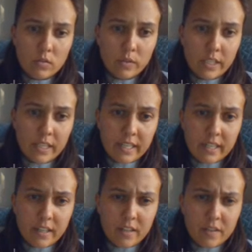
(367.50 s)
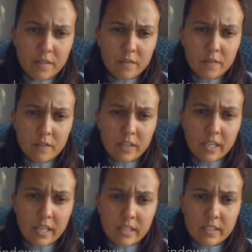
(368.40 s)
we have
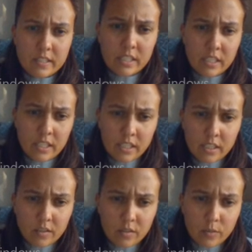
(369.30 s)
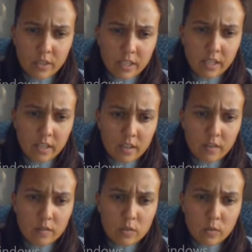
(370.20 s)
18, we
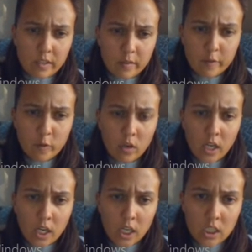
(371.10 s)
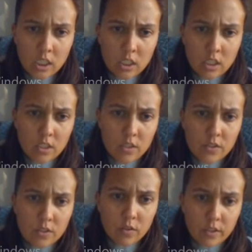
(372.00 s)
have 24.
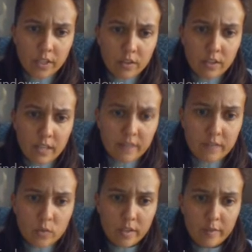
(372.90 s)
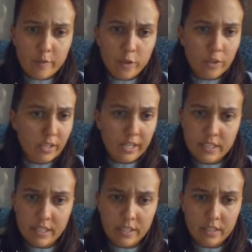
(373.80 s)
So they don't have 24 or
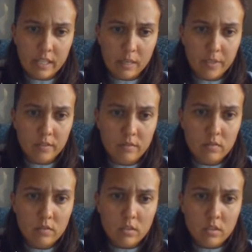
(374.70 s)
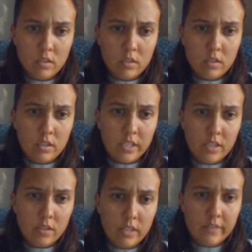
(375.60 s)
18 in common. They
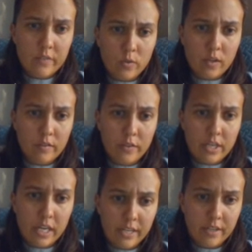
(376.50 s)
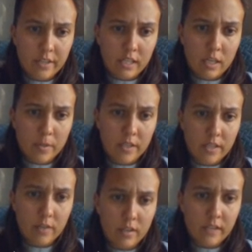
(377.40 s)
don't have 12 or 9 in common. They
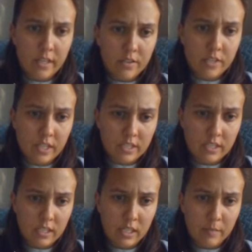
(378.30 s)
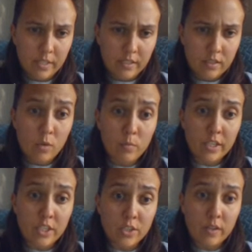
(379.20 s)
don't have 8 or 6 in common. Oh,
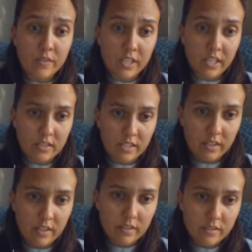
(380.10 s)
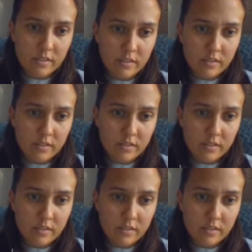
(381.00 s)
they do have 6. There it is.